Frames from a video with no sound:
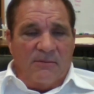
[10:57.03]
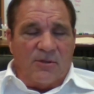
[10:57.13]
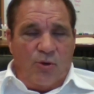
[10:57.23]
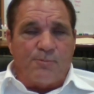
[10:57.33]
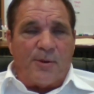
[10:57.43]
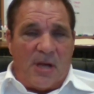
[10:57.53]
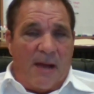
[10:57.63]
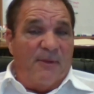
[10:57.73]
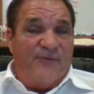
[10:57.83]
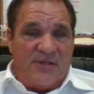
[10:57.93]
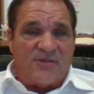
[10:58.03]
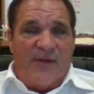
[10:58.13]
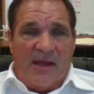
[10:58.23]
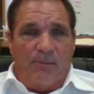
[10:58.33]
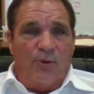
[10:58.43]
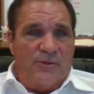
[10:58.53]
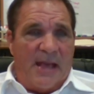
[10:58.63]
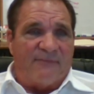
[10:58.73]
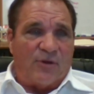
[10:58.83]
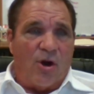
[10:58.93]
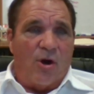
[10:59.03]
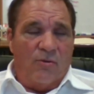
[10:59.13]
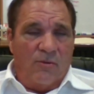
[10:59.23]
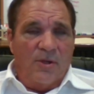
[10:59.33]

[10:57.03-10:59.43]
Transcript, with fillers: Cooper Kupp, if he's available, you have to call.